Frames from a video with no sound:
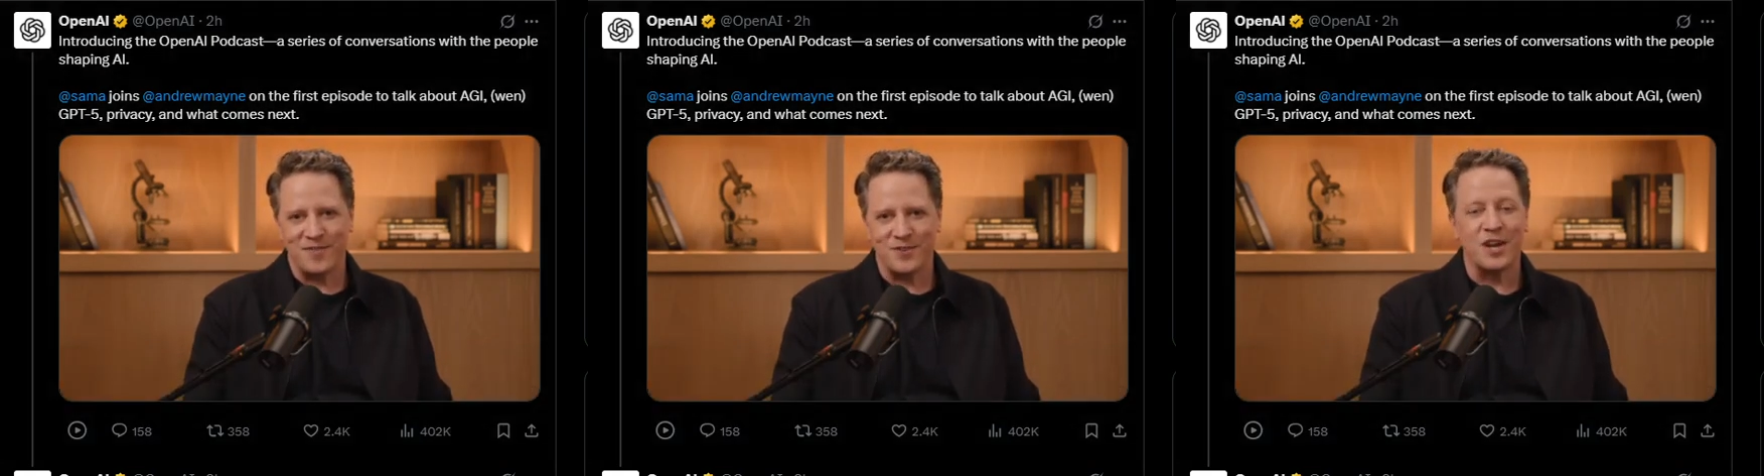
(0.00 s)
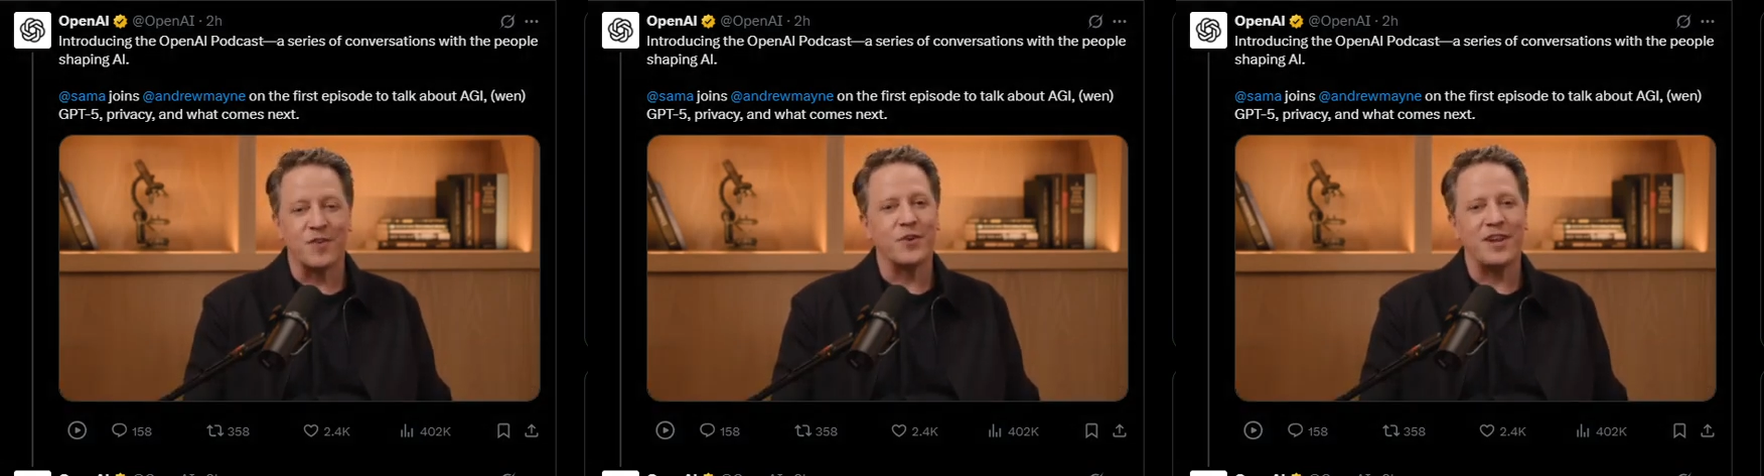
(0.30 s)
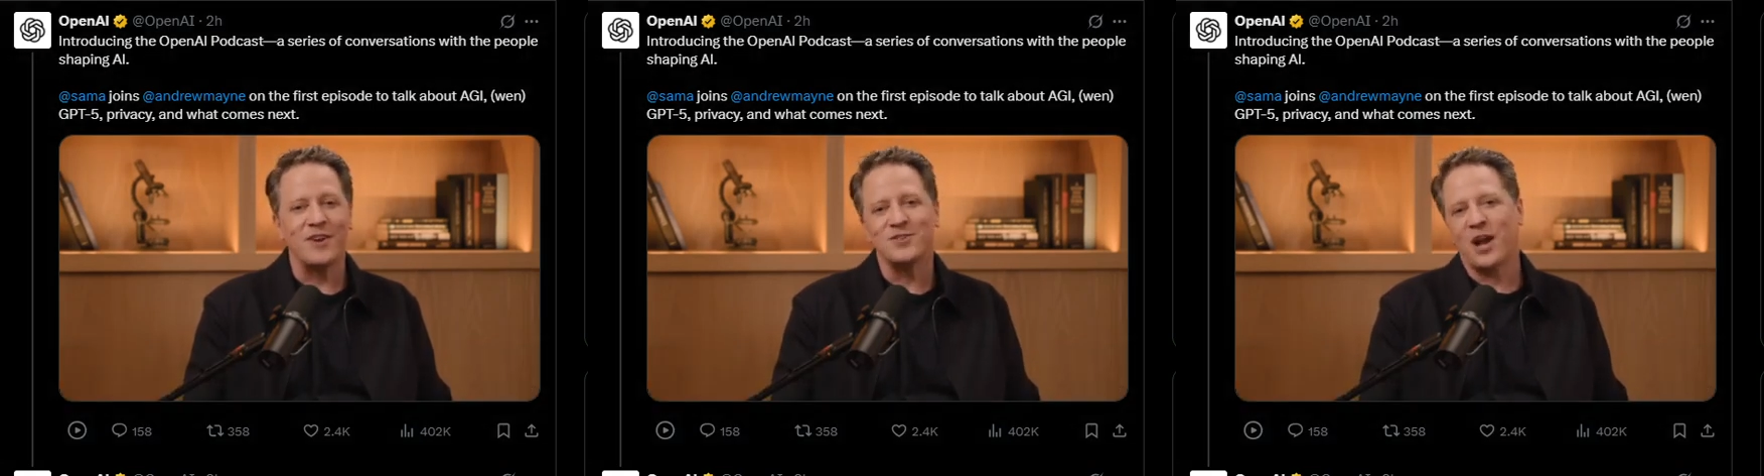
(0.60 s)
For several
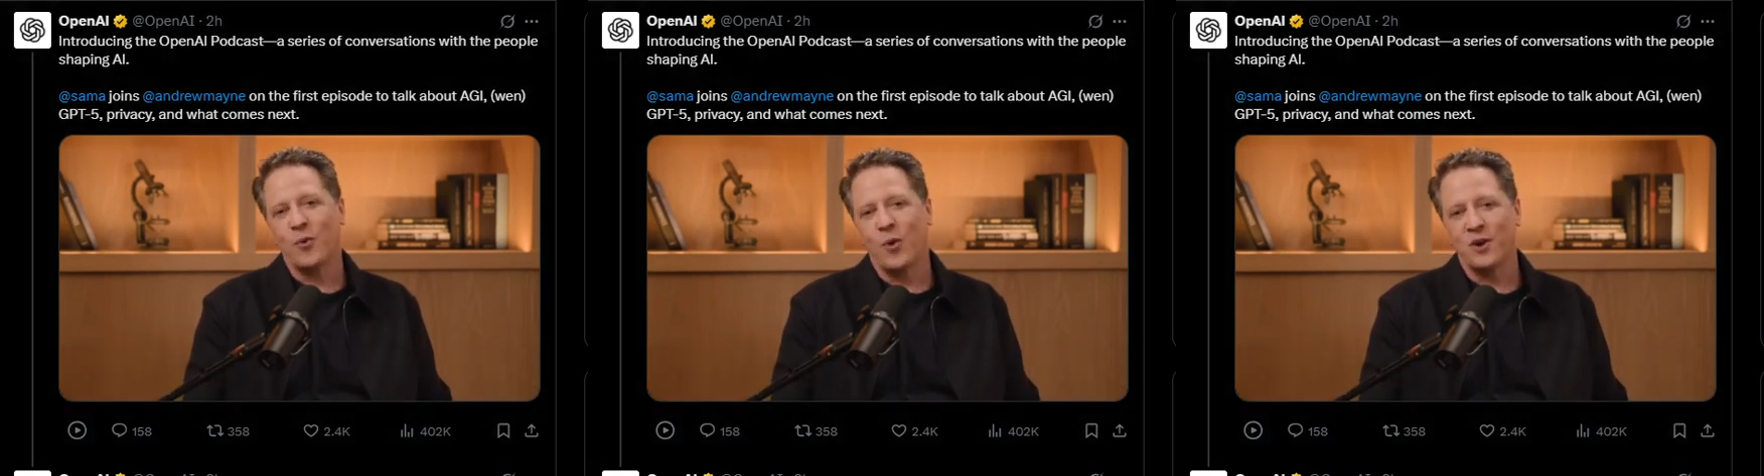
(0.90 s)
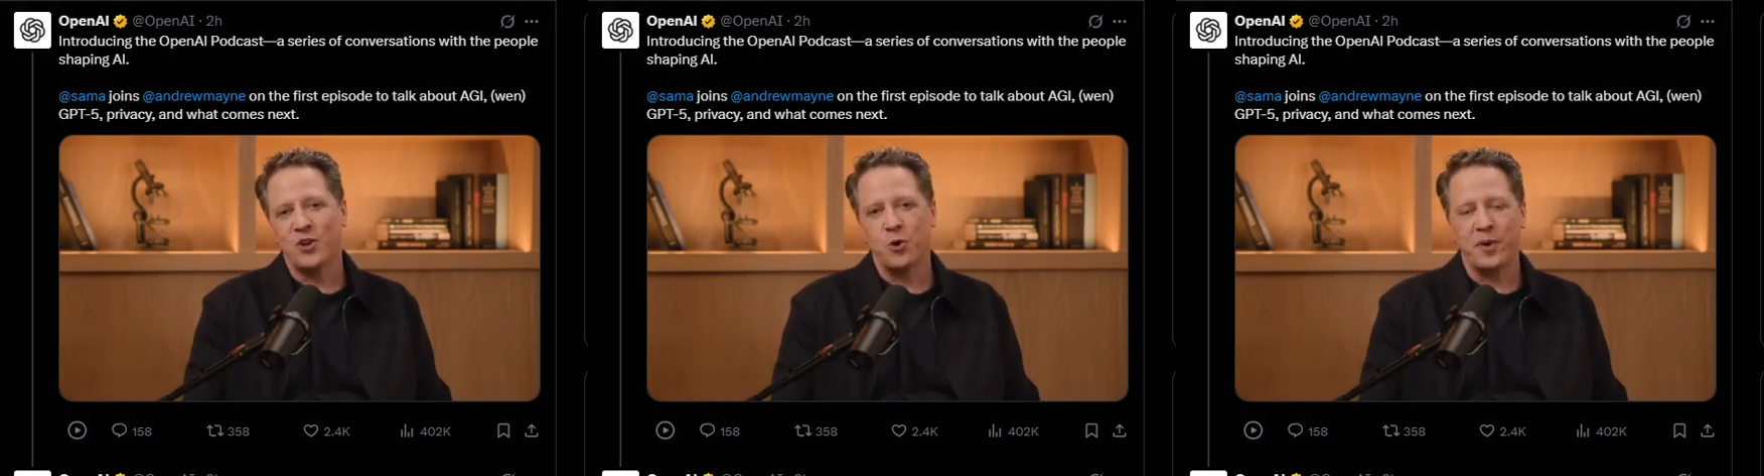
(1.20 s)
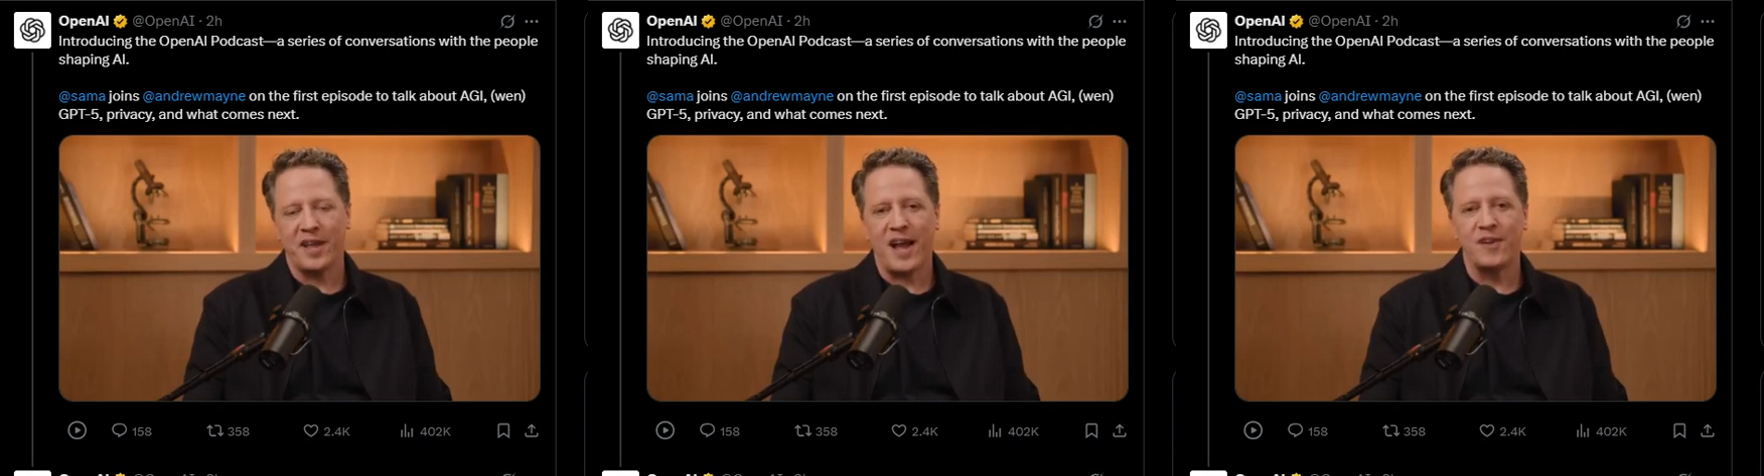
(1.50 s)
years, I worked at
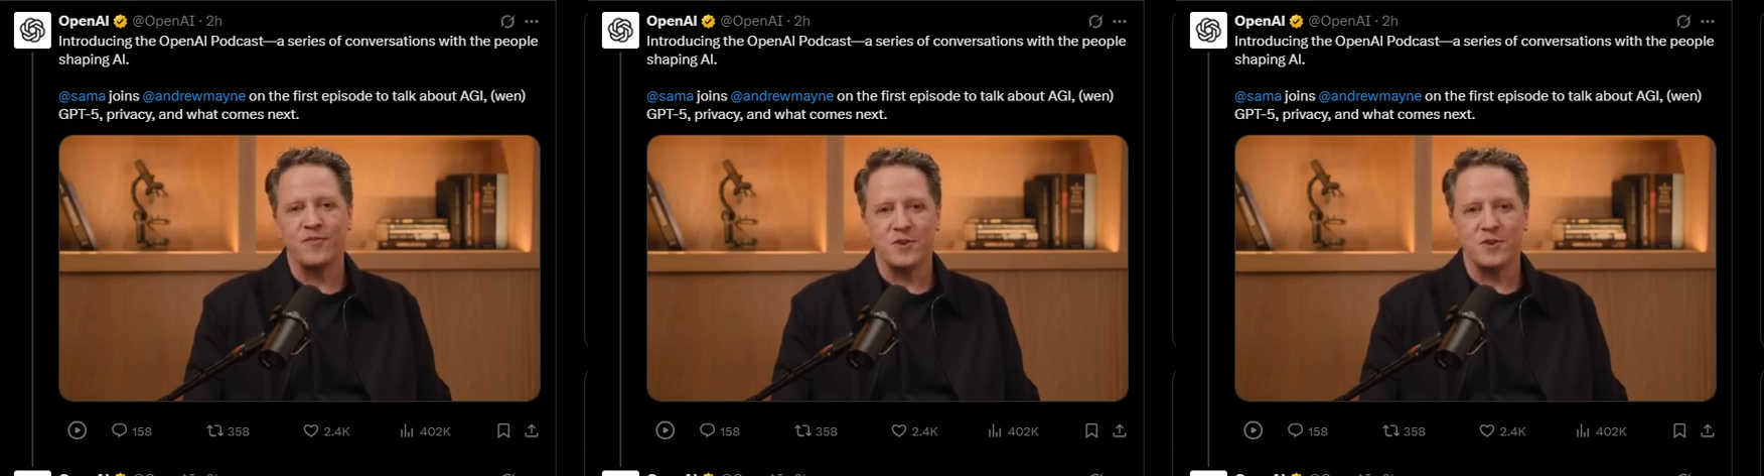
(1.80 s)
OpenAI,